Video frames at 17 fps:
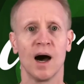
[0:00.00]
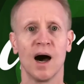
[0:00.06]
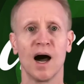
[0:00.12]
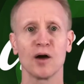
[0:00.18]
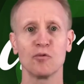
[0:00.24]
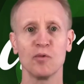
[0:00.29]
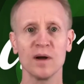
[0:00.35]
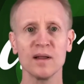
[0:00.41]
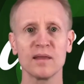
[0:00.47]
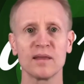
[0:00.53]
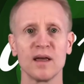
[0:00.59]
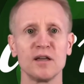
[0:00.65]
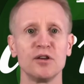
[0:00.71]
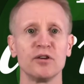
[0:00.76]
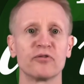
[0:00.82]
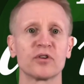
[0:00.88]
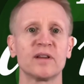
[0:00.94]
I want to
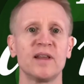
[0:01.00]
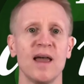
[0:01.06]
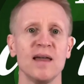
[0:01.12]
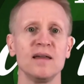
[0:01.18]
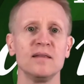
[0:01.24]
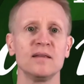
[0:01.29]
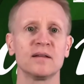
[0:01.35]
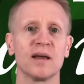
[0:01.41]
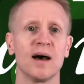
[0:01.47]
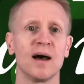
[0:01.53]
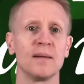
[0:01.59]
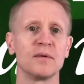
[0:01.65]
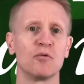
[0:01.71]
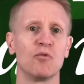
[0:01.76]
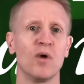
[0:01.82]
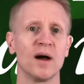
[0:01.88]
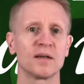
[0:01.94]
thank you for taking the time
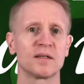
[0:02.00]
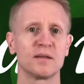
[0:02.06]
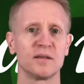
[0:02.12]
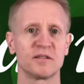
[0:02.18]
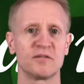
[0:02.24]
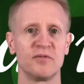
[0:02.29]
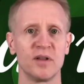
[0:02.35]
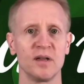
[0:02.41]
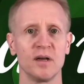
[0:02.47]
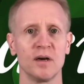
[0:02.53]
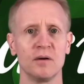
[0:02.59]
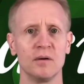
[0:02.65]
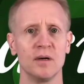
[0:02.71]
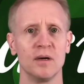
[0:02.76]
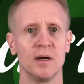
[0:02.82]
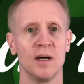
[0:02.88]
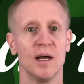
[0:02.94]
to watch this video.
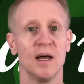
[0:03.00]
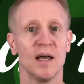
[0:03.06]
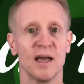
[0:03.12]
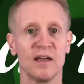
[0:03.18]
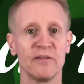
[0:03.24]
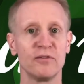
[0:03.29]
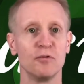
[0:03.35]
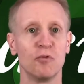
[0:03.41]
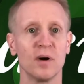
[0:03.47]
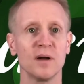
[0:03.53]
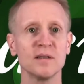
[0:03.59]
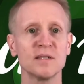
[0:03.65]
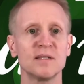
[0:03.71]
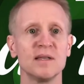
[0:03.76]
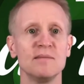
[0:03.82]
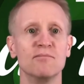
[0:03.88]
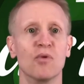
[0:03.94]
If you want to
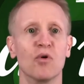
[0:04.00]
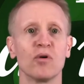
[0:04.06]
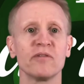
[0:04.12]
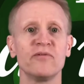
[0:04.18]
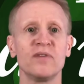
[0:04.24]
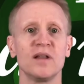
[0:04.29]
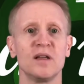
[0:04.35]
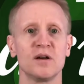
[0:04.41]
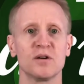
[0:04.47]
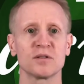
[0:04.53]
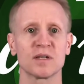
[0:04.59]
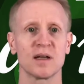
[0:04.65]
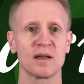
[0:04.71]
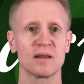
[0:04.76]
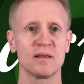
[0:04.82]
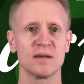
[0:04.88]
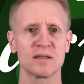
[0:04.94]
see more videos
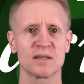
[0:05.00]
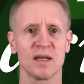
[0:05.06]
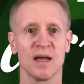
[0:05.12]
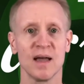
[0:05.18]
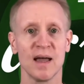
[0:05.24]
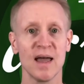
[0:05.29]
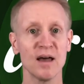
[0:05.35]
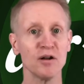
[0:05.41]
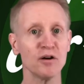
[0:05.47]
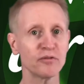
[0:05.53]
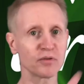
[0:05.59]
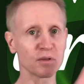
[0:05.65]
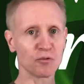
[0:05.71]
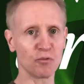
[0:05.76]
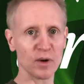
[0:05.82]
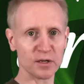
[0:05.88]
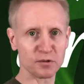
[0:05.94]
like this, head over to
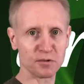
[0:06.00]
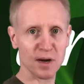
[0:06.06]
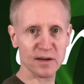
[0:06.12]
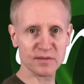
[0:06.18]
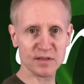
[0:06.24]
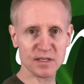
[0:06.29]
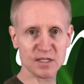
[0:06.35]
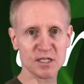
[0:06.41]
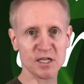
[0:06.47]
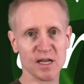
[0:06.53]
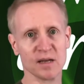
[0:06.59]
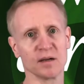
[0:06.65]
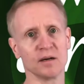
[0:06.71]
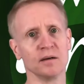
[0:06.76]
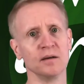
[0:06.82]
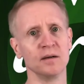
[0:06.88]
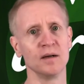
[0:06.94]
the What Drives Us
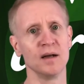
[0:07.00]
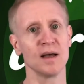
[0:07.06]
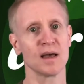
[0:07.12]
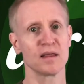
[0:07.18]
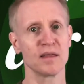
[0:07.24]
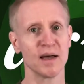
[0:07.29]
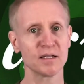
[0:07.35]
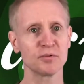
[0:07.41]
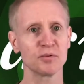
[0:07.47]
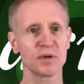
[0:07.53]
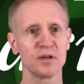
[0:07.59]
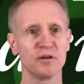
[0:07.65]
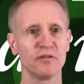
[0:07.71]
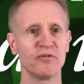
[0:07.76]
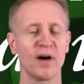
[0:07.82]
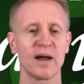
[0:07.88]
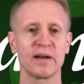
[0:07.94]
channel. That's where
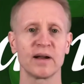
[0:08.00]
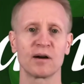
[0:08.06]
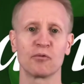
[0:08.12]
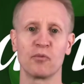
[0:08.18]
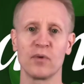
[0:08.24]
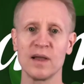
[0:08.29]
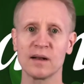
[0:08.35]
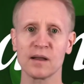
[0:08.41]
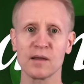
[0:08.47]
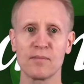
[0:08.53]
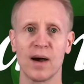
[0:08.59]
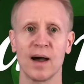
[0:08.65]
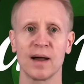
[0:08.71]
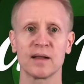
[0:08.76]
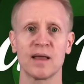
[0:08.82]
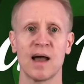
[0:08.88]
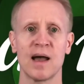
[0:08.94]
you'll find our weekly
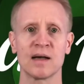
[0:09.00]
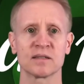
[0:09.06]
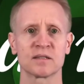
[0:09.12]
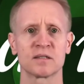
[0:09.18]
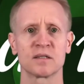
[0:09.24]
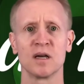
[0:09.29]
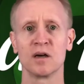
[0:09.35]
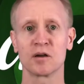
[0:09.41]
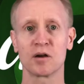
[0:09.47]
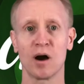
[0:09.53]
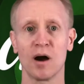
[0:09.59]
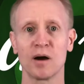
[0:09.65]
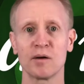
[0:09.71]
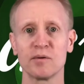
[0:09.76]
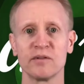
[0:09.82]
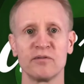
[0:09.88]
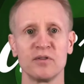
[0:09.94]
podcasts,
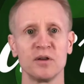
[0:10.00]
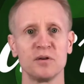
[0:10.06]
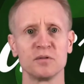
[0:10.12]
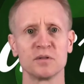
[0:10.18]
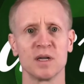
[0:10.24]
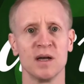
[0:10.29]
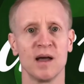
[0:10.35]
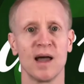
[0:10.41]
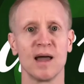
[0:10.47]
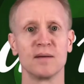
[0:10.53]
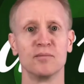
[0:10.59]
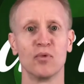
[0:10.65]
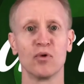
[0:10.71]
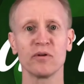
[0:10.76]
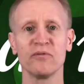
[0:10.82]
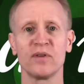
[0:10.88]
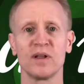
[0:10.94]
car reviews, and
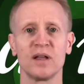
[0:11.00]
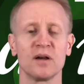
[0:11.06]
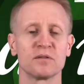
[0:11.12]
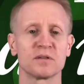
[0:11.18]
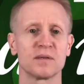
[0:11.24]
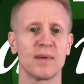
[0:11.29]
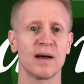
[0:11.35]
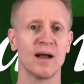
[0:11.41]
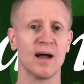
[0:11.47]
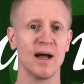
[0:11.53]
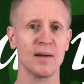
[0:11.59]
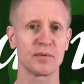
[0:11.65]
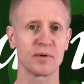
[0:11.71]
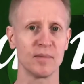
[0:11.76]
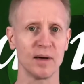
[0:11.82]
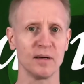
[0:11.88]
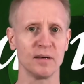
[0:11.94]
more videos about
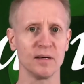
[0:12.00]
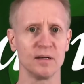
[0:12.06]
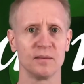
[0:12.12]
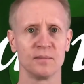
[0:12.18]
hypermiling.